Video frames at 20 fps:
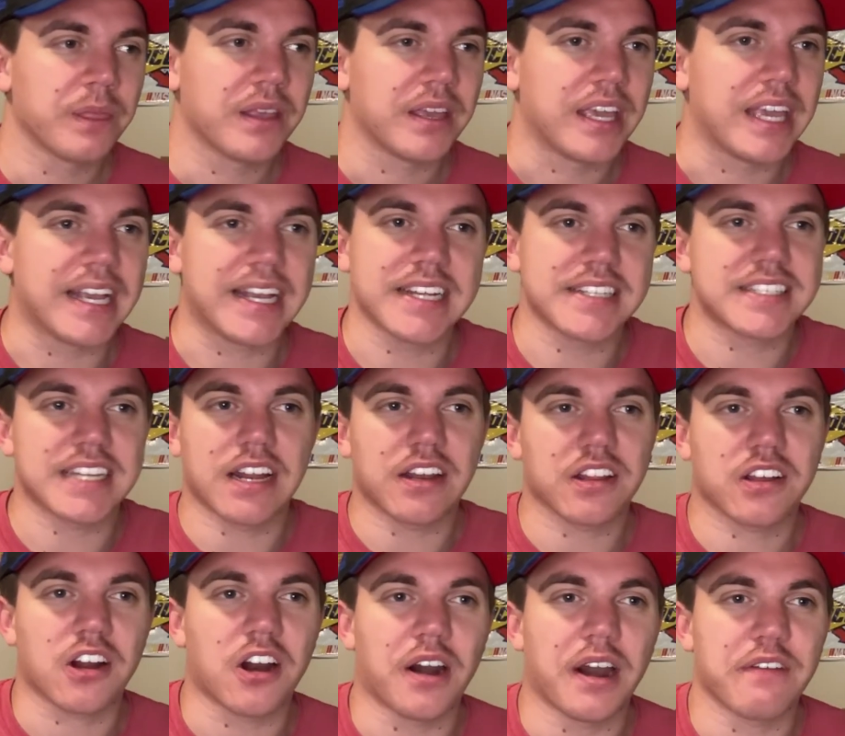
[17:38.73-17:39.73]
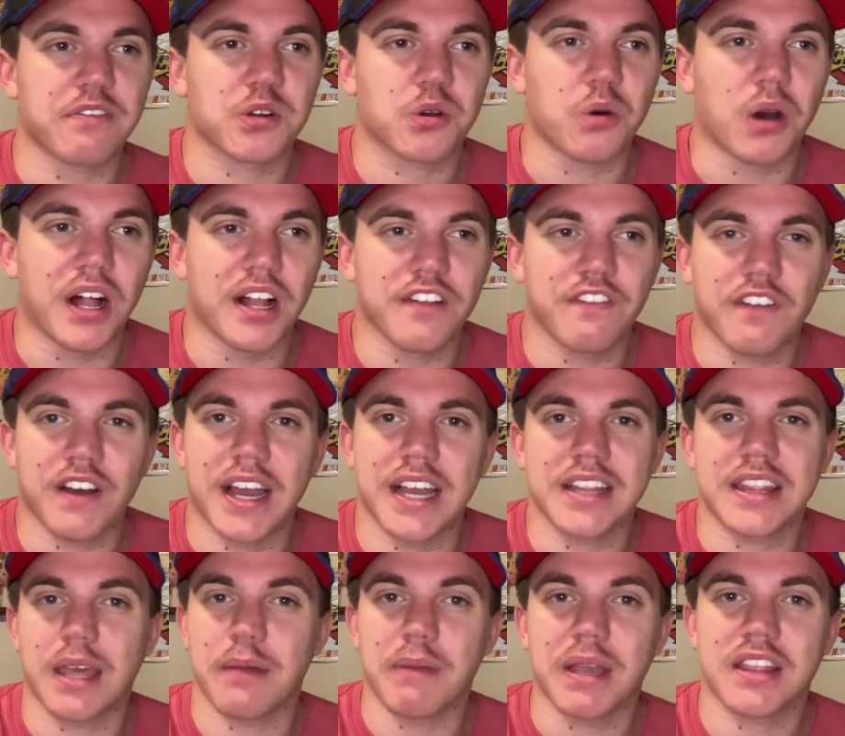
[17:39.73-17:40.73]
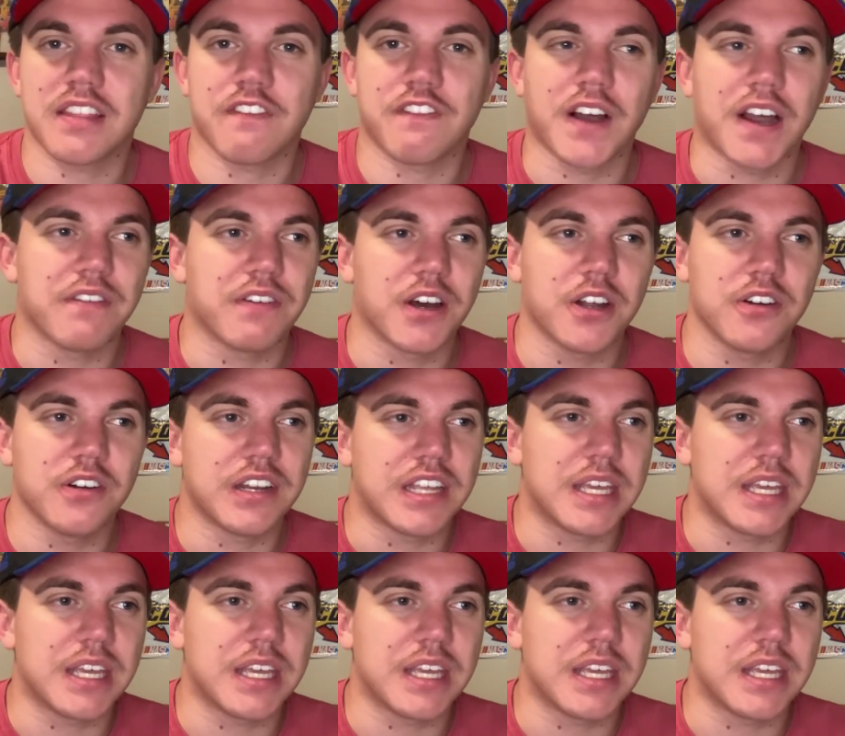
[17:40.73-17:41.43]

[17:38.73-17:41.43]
He gets out of the car after qualifying. They make the 500.